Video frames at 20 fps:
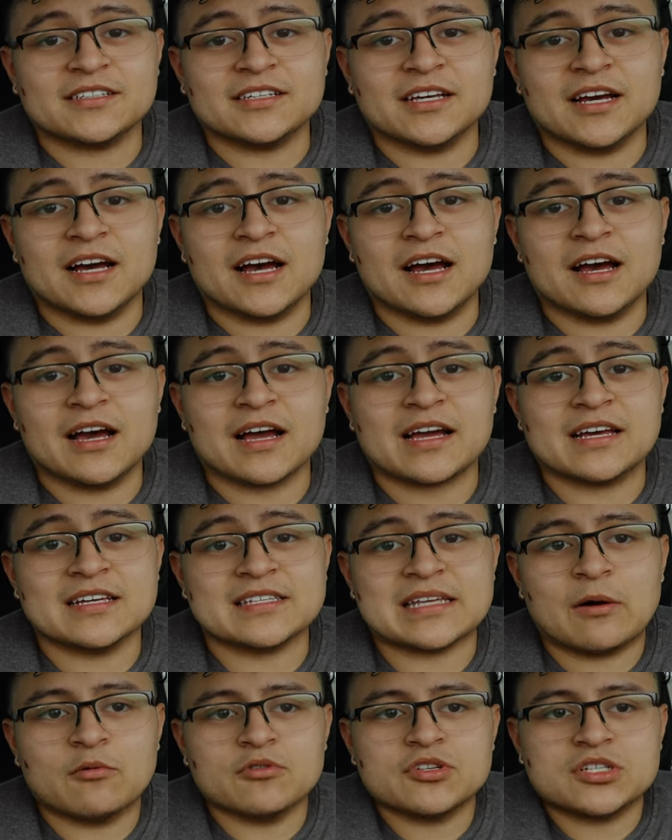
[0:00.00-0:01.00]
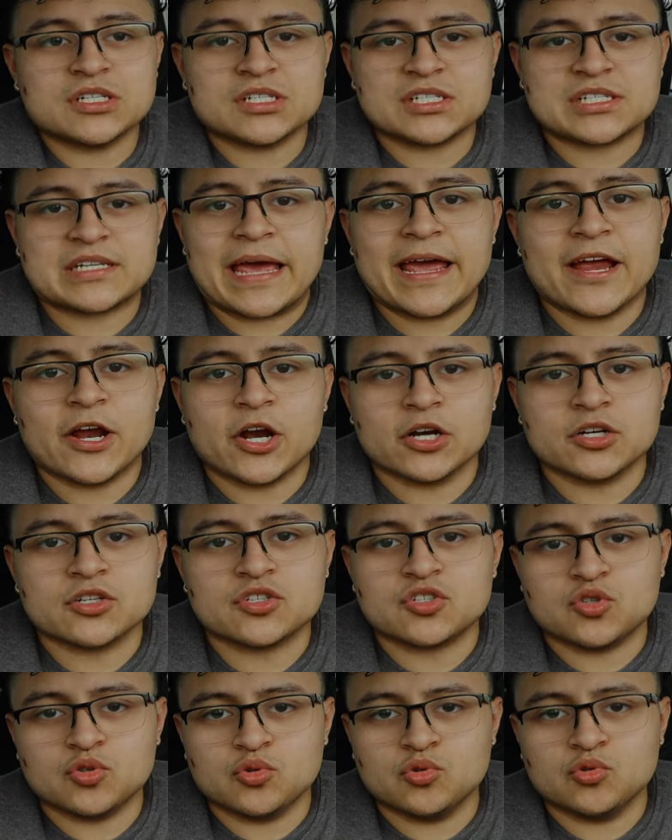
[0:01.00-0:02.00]
because I was just
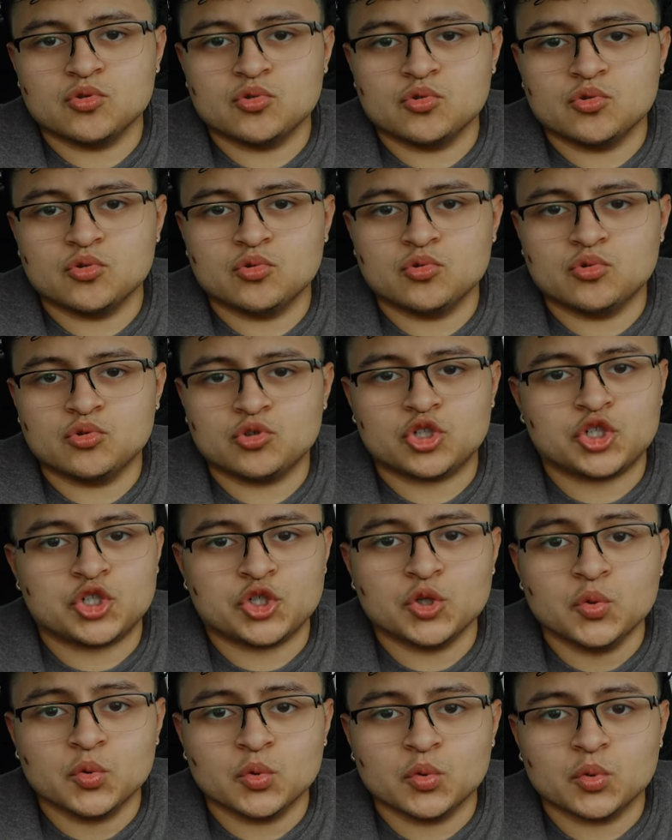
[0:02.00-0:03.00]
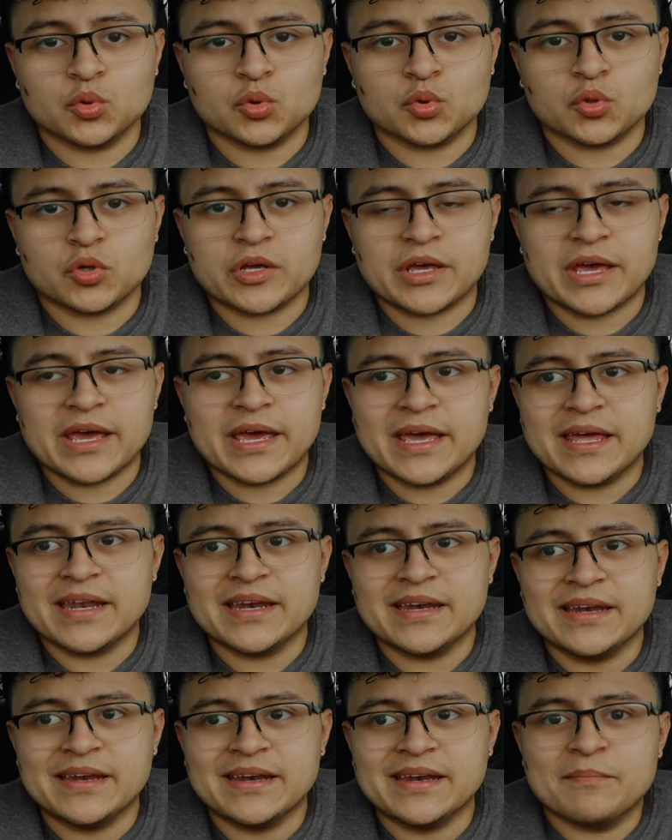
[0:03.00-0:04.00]
scared to shoot
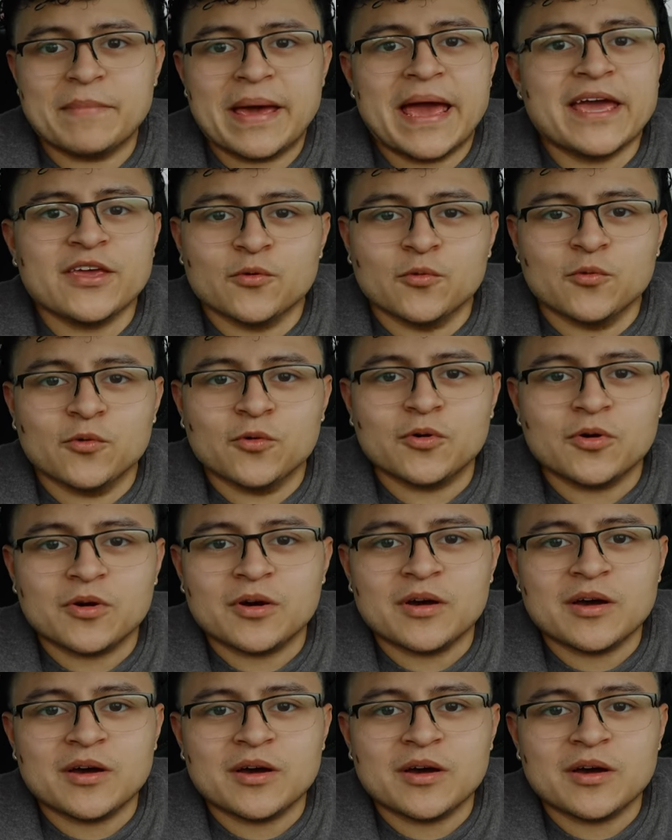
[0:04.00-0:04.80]
in manual.